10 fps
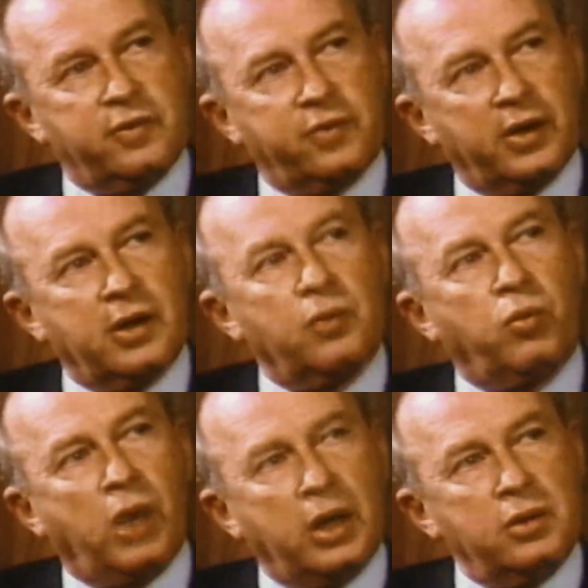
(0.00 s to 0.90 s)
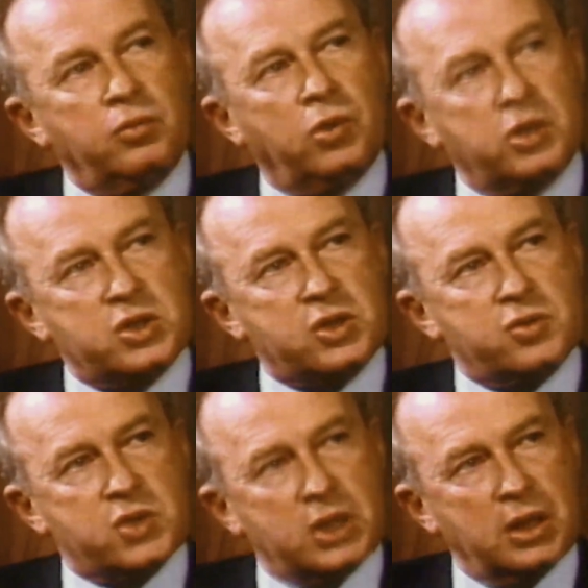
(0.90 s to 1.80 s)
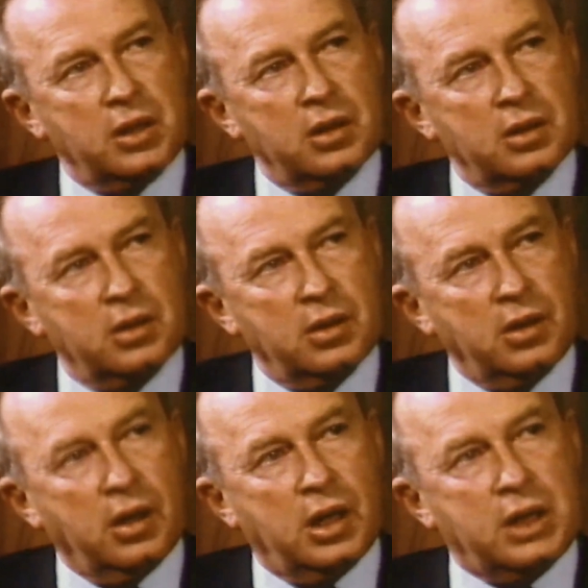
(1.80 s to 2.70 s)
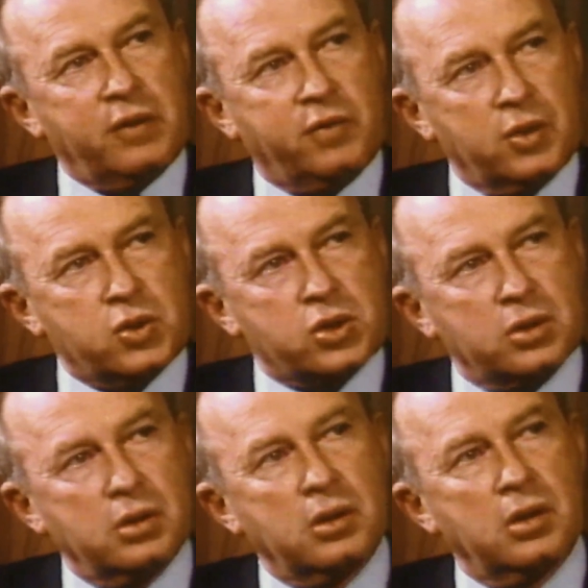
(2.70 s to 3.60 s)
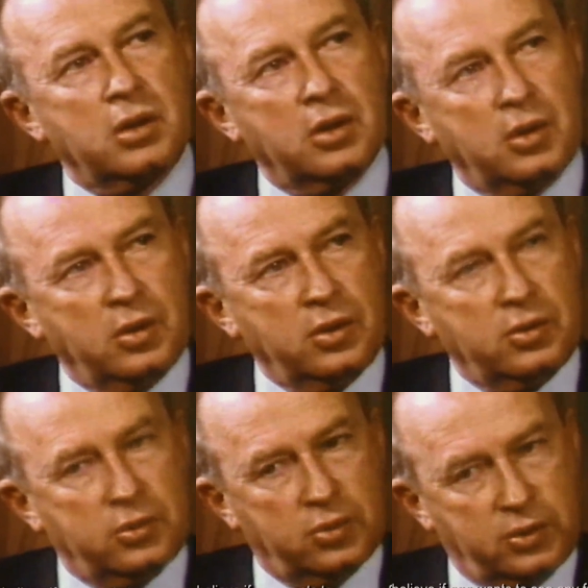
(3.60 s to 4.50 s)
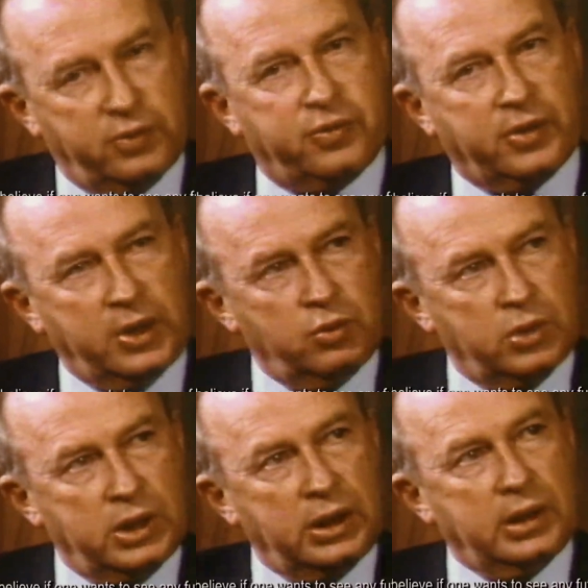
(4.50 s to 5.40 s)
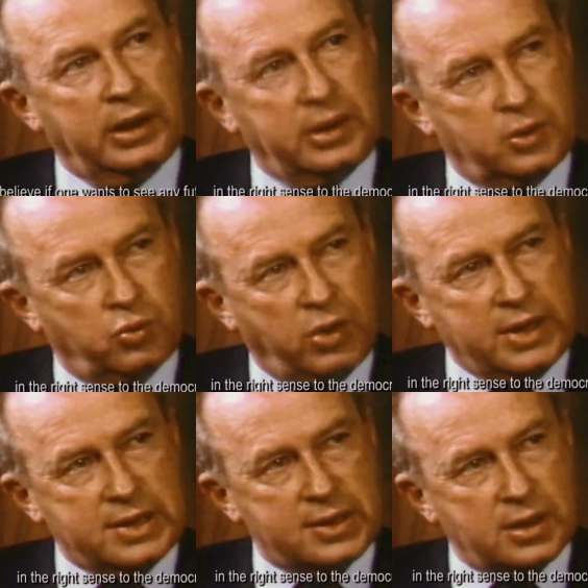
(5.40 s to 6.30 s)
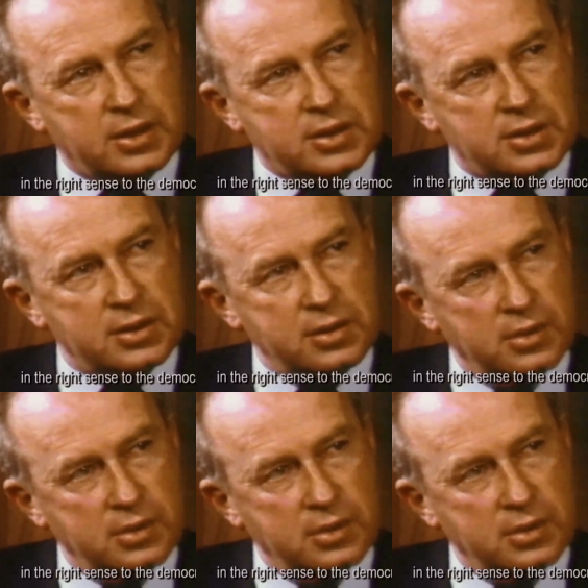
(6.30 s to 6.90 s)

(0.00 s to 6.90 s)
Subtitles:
if one wants to see any future to the free world in the right sense,